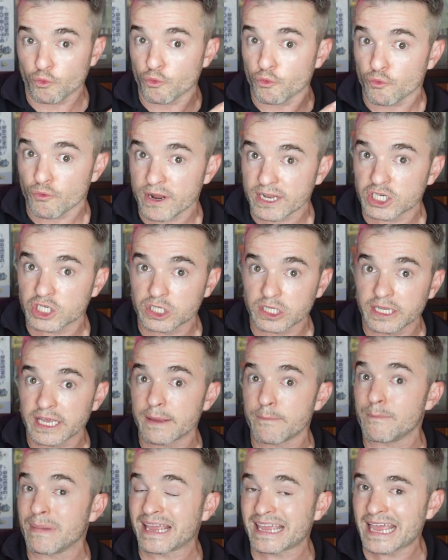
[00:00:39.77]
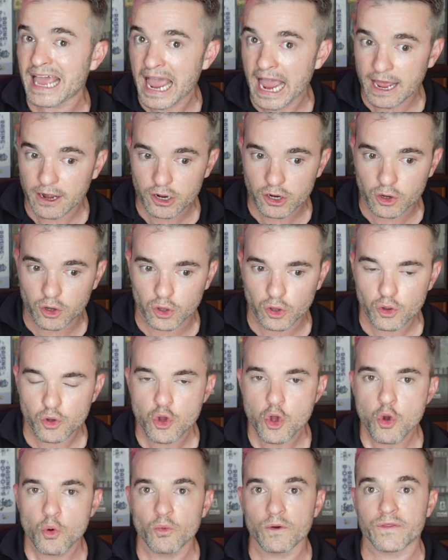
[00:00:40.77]
richly mechanical
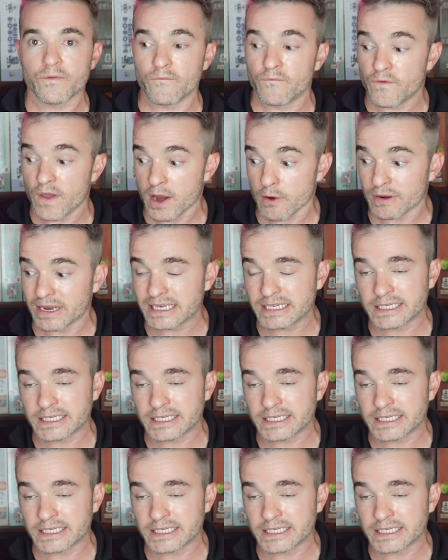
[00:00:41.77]
with very